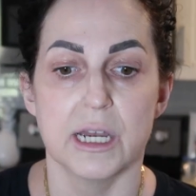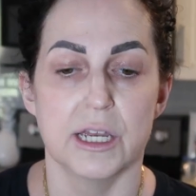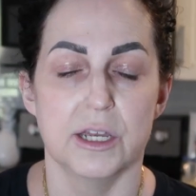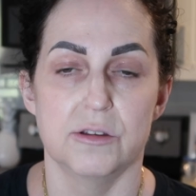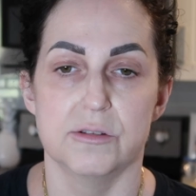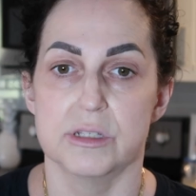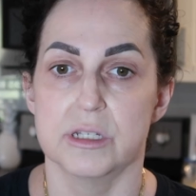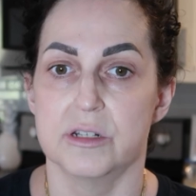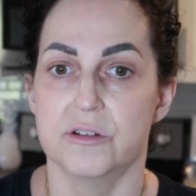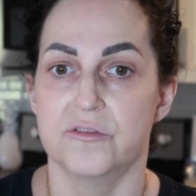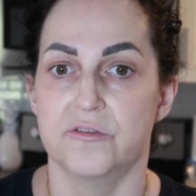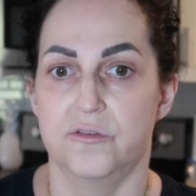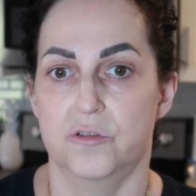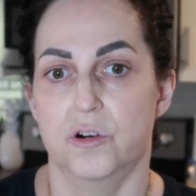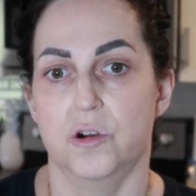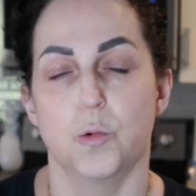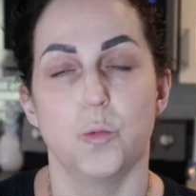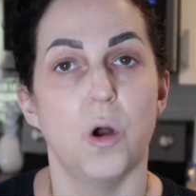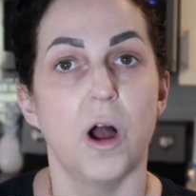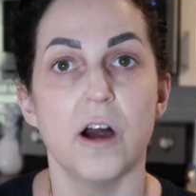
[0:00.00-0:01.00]
I use it
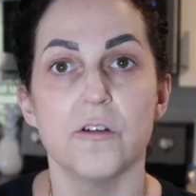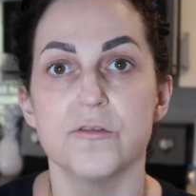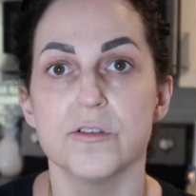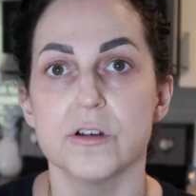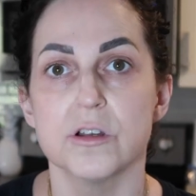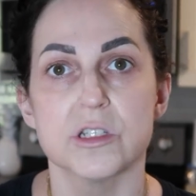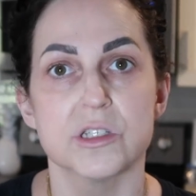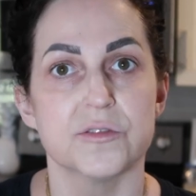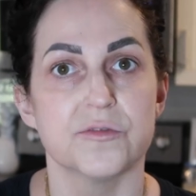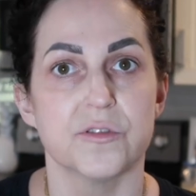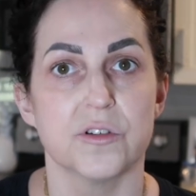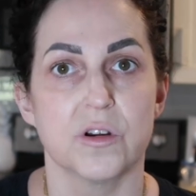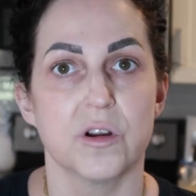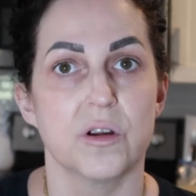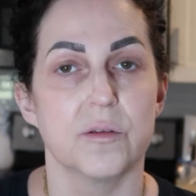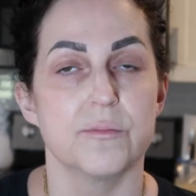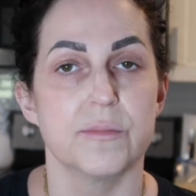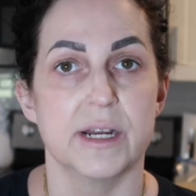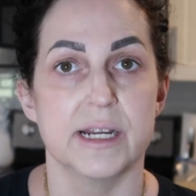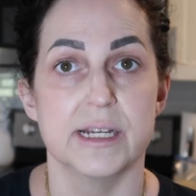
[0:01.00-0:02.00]
for waffles
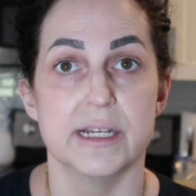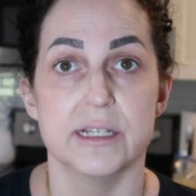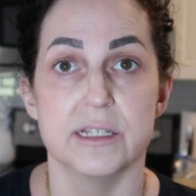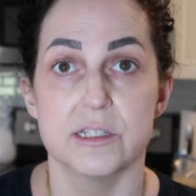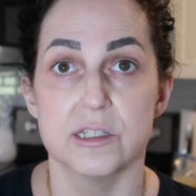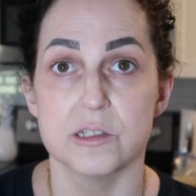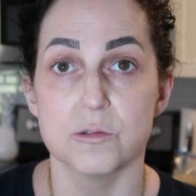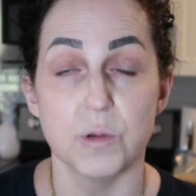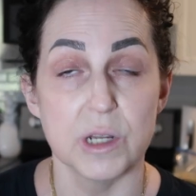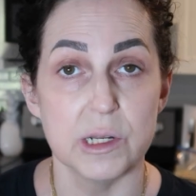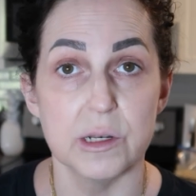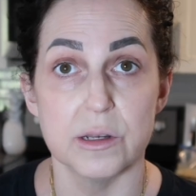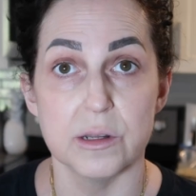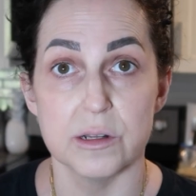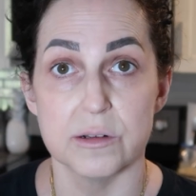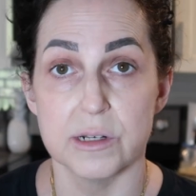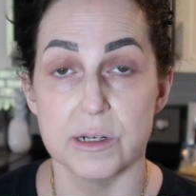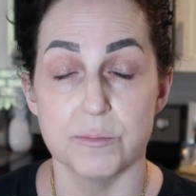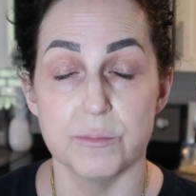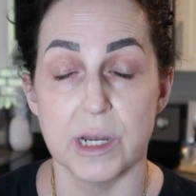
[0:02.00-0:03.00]
for my
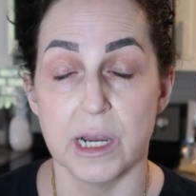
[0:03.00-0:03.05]
sweet